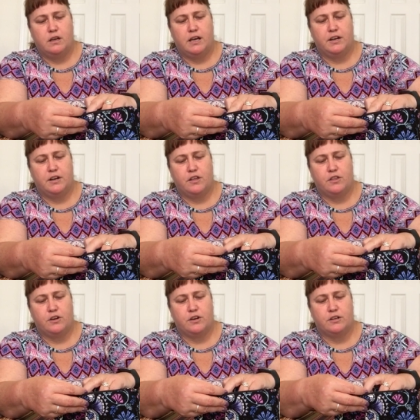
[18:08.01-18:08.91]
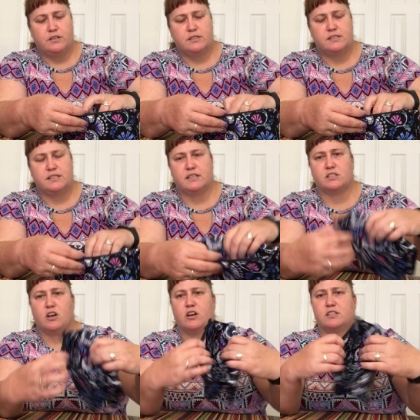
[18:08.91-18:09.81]
and another six
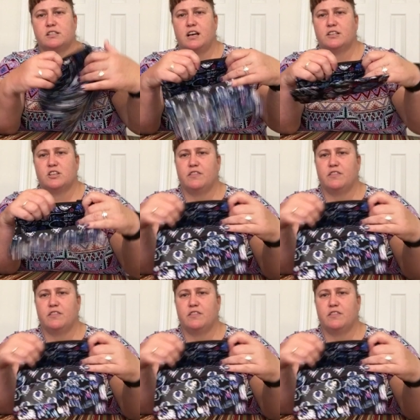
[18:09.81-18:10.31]
card slots